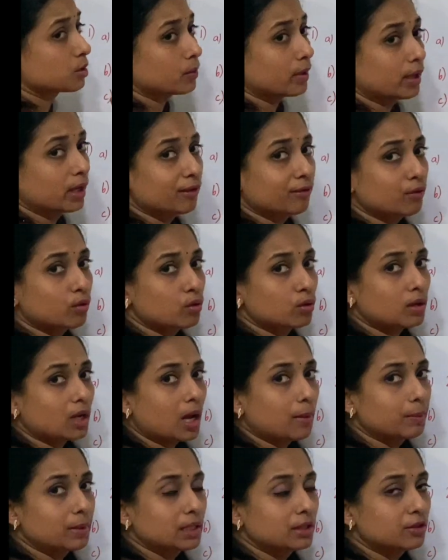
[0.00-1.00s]
24
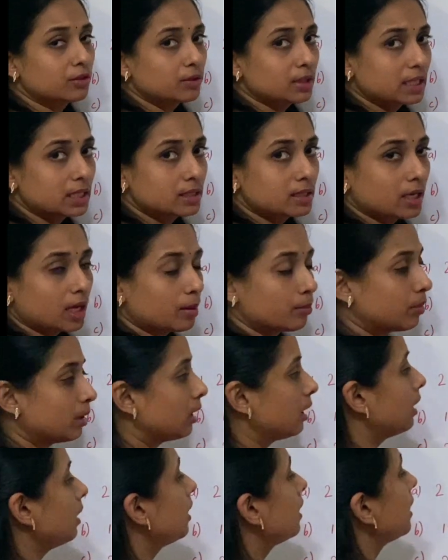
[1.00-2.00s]
come in 3
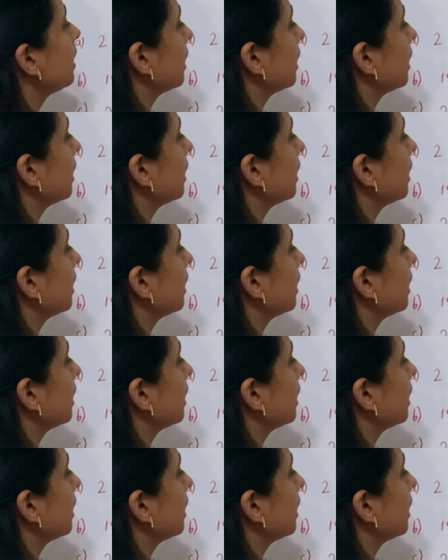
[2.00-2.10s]
table?